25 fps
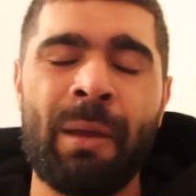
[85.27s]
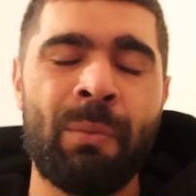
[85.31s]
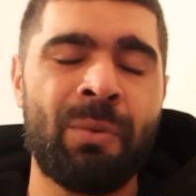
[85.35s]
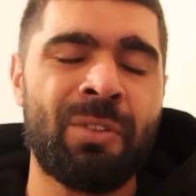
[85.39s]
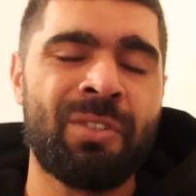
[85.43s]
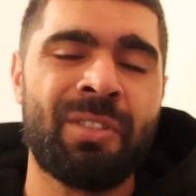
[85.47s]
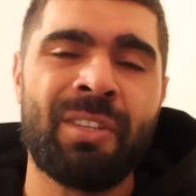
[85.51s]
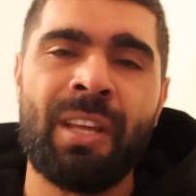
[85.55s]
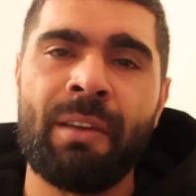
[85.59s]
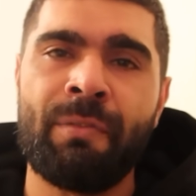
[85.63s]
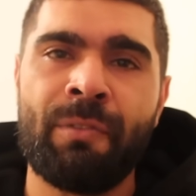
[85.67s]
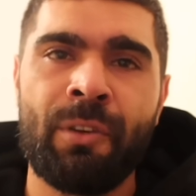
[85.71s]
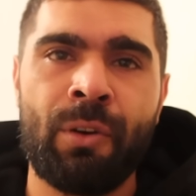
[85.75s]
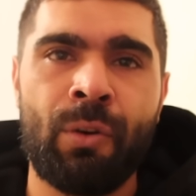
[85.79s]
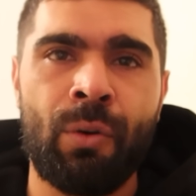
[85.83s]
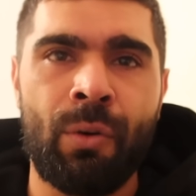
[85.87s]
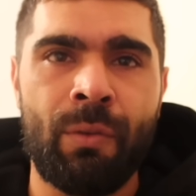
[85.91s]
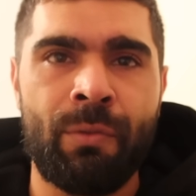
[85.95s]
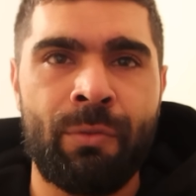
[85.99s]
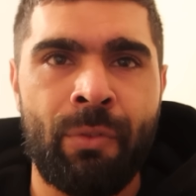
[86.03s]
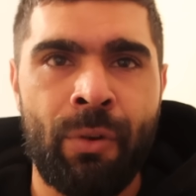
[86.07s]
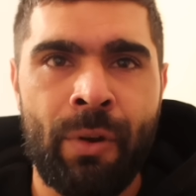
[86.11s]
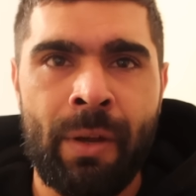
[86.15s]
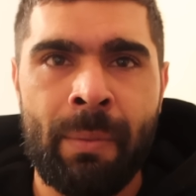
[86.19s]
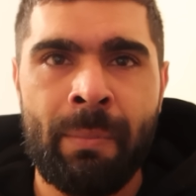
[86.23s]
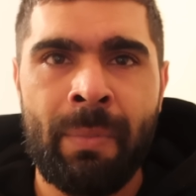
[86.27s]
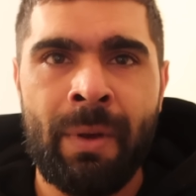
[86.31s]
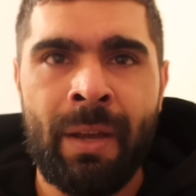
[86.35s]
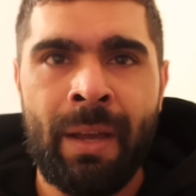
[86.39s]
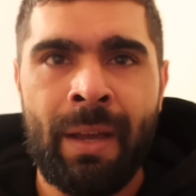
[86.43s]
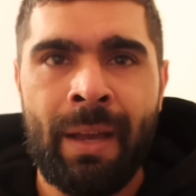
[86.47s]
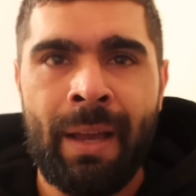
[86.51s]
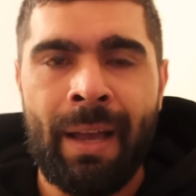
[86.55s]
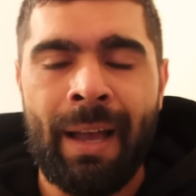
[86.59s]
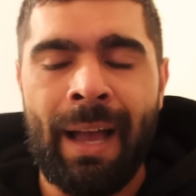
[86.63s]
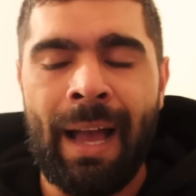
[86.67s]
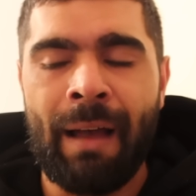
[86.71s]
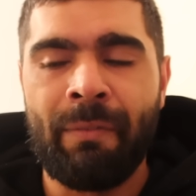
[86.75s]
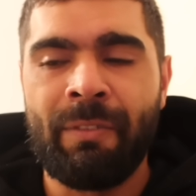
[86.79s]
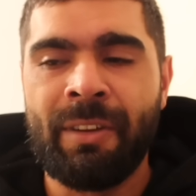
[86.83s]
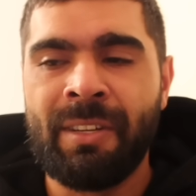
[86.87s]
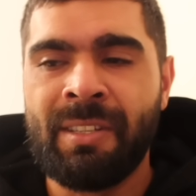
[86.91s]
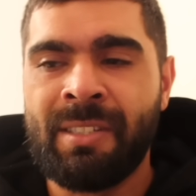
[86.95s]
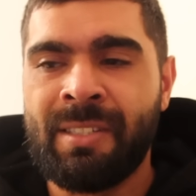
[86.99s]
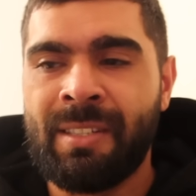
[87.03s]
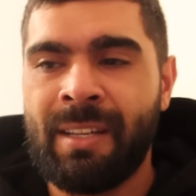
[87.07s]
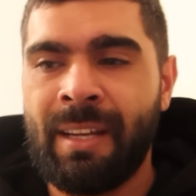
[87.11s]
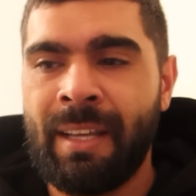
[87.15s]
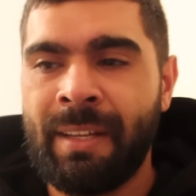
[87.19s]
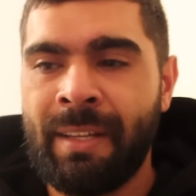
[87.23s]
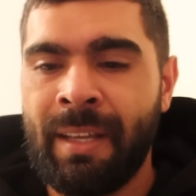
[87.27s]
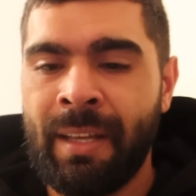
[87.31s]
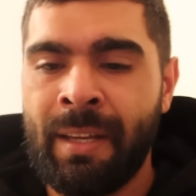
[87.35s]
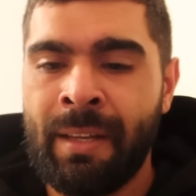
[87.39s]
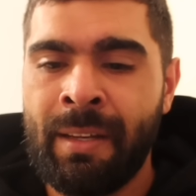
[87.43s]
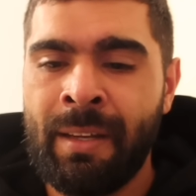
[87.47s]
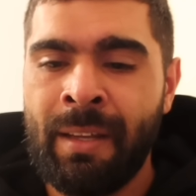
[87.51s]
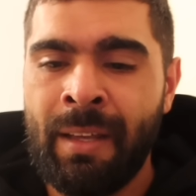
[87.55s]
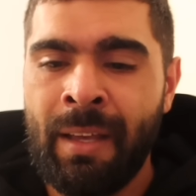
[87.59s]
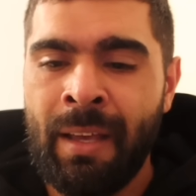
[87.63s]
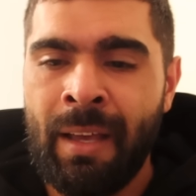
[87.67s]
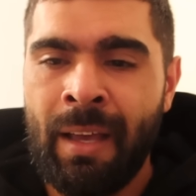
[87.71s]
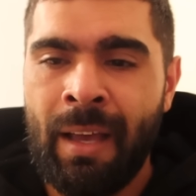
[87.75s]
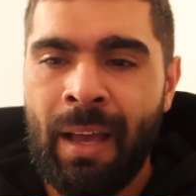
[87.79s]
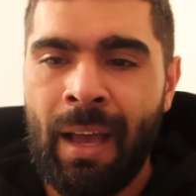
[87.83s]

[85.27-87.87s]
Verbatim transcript: It was difficult for him having slid in.